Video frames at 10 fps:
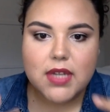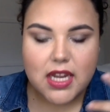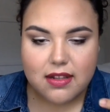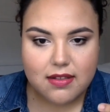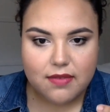
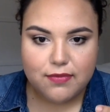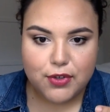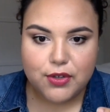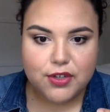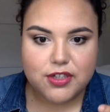eat some
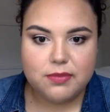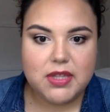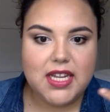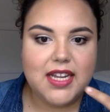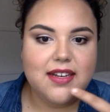food or
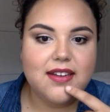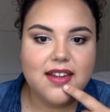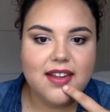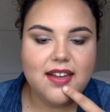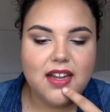something, and
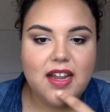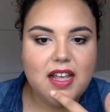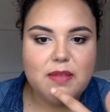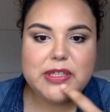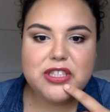
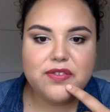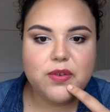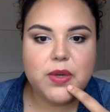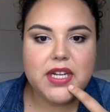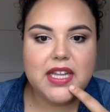especially if
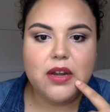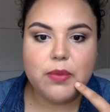you're wearing like